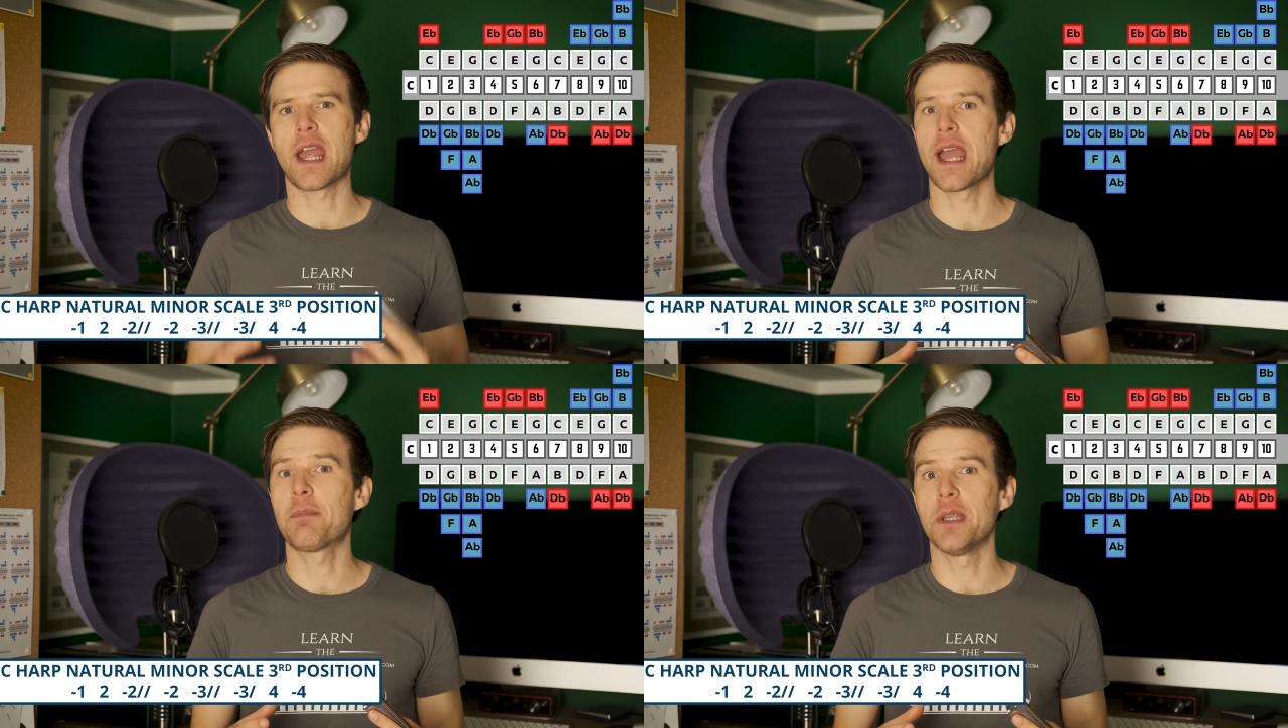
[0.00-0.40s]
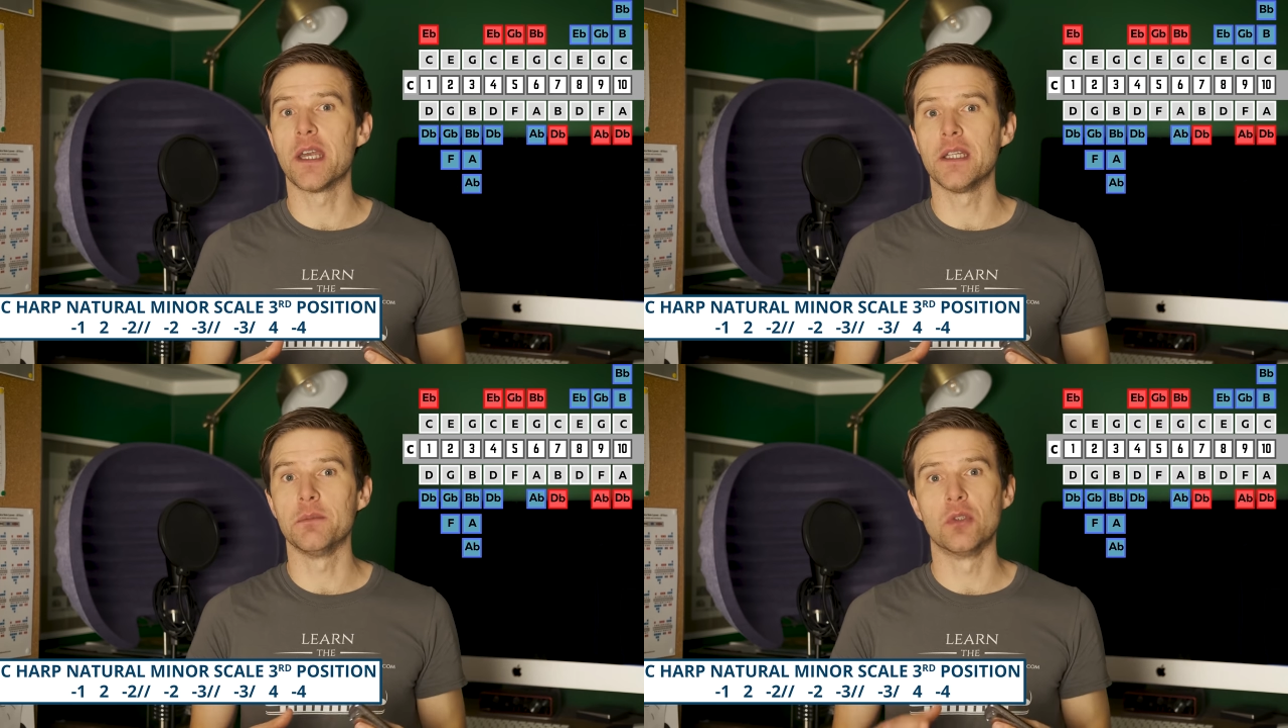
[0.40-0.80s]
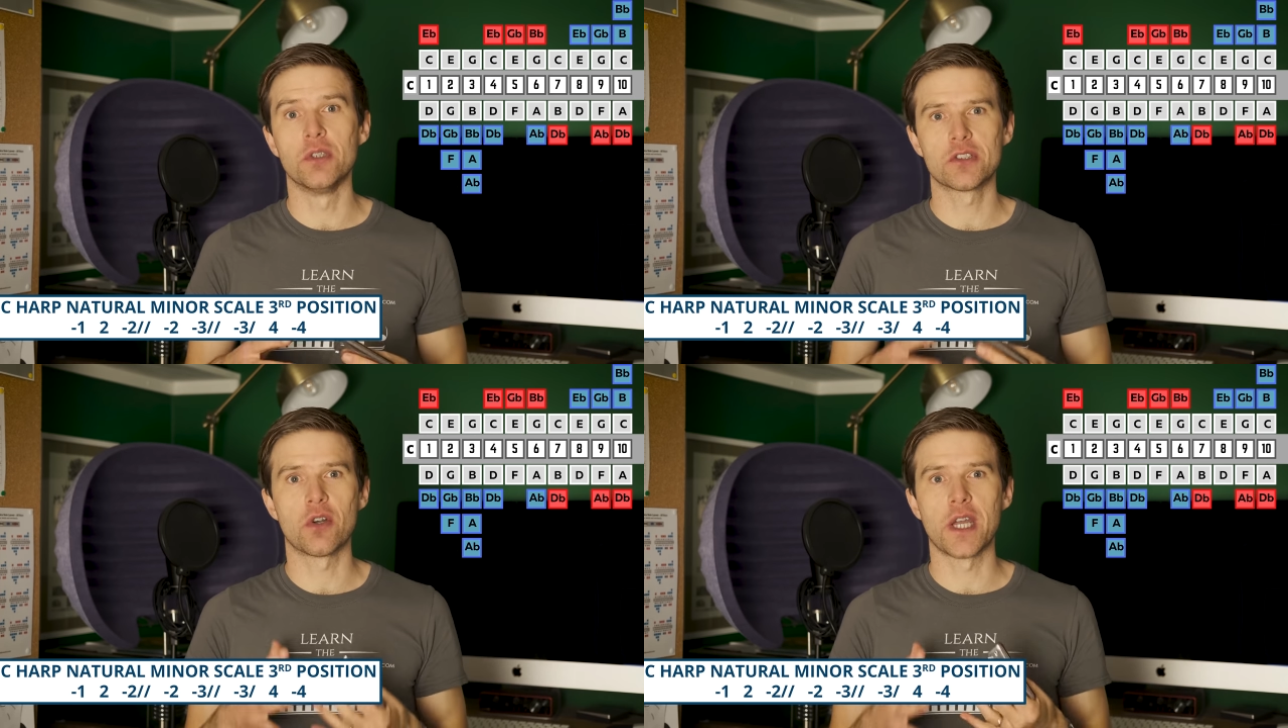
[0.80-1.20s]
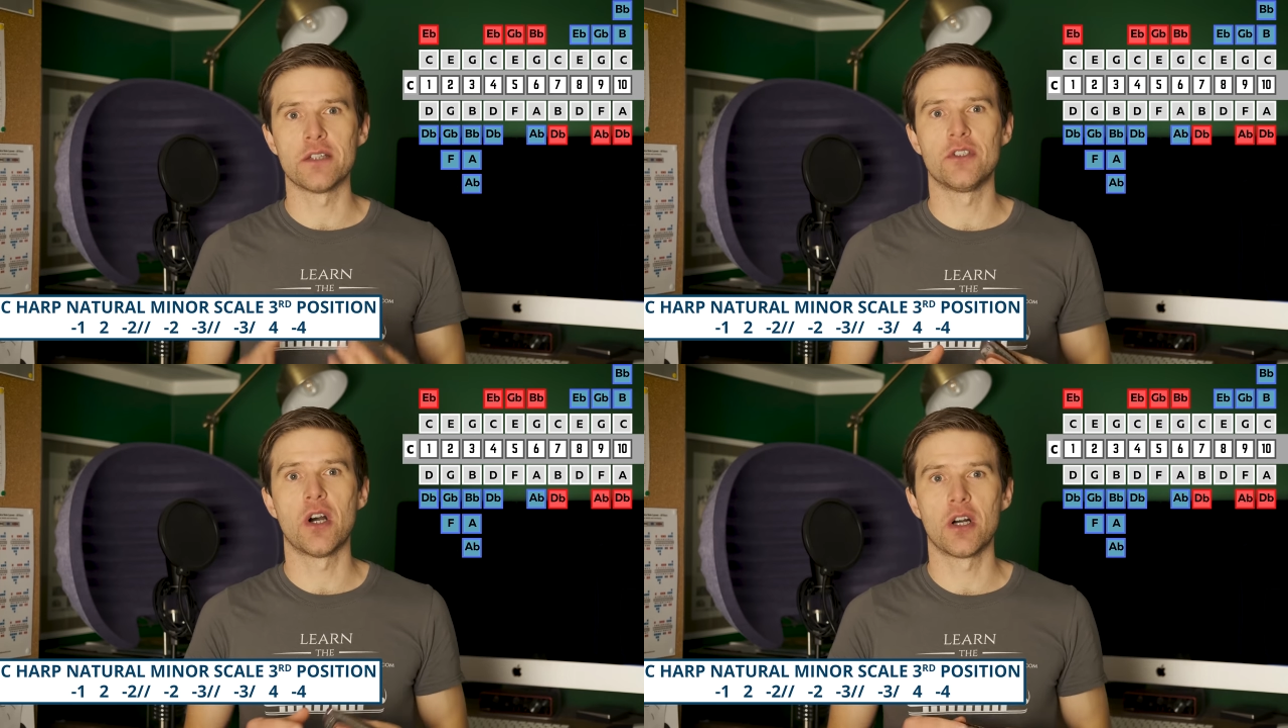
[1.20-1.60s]
happy anymore. It's got
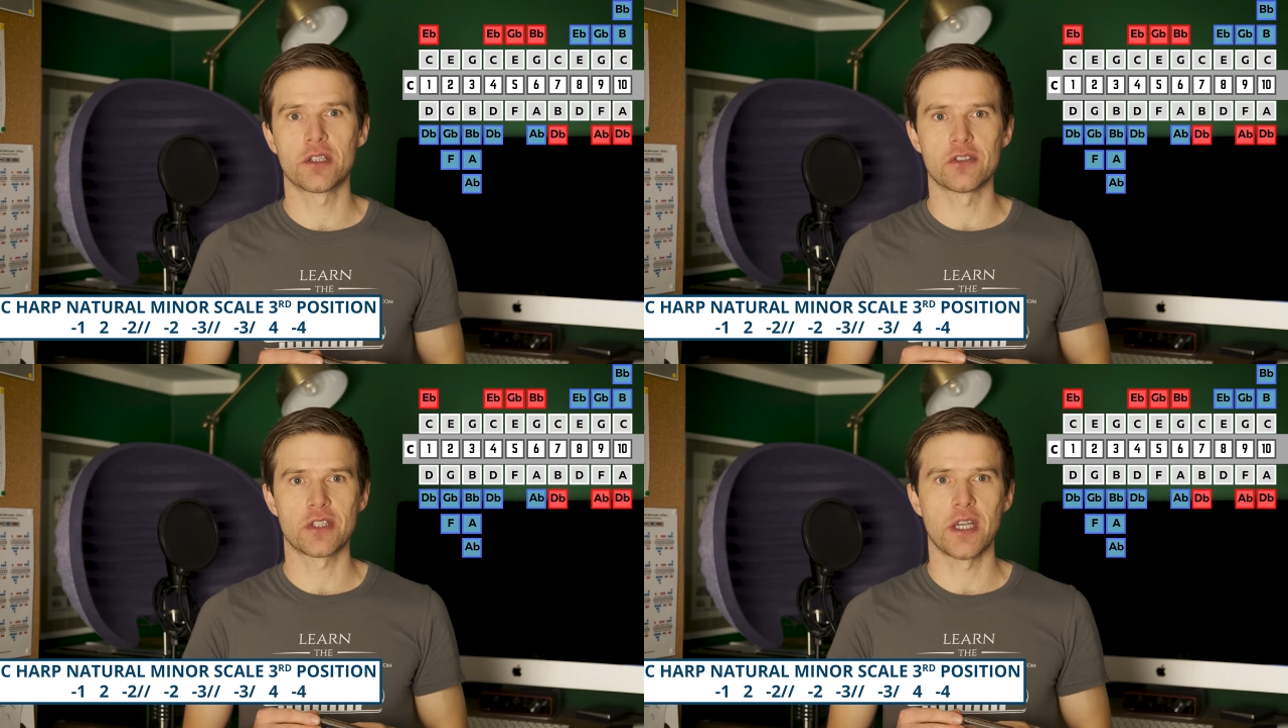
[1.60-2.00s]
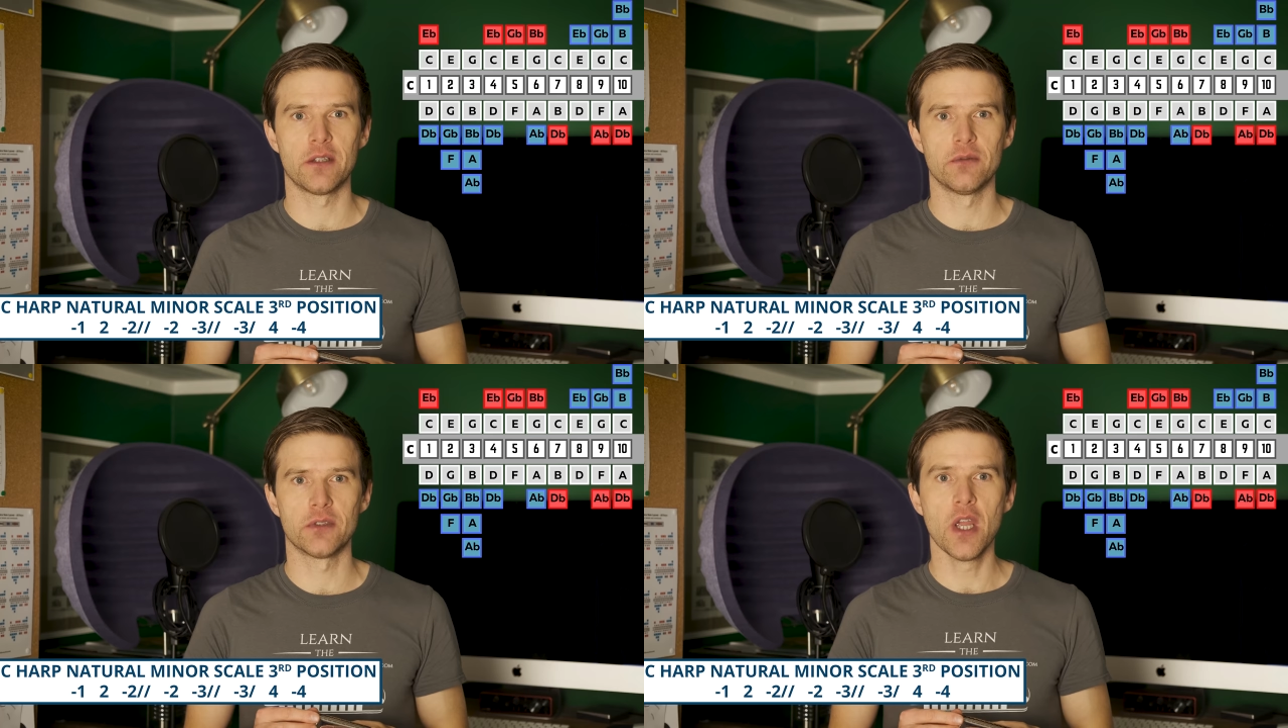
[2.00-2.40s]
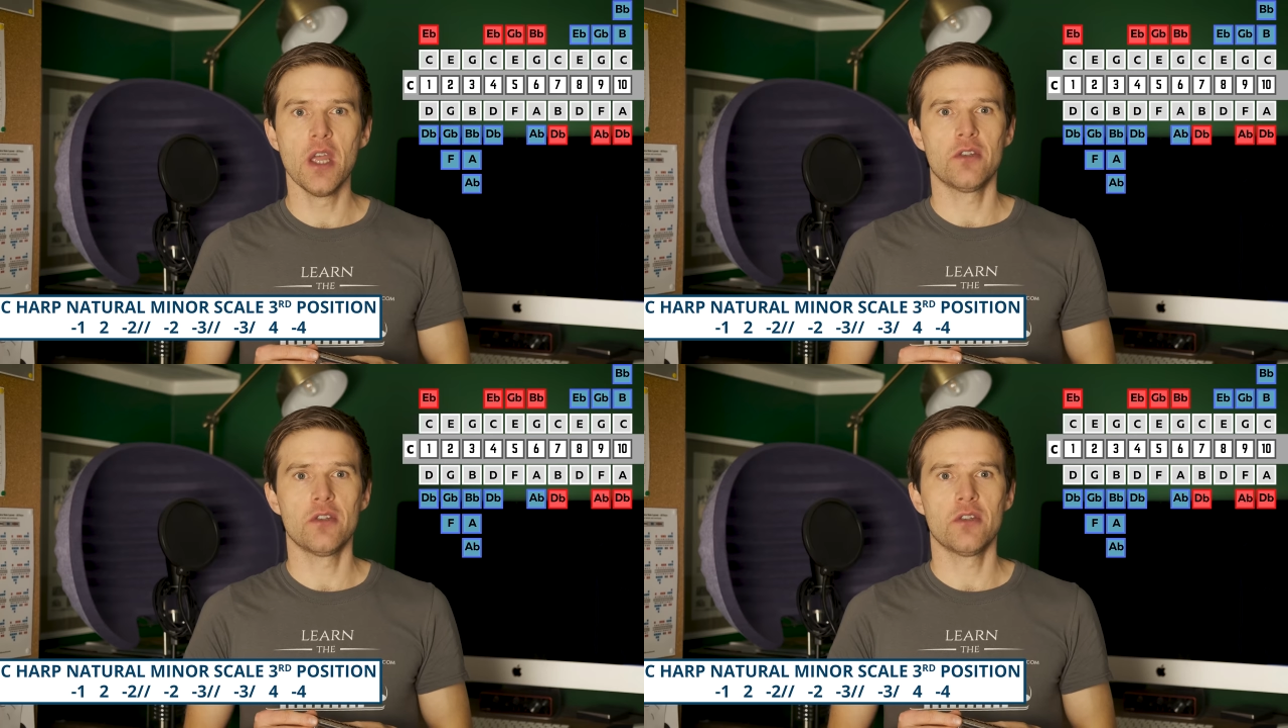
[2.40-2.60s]
that darker sound.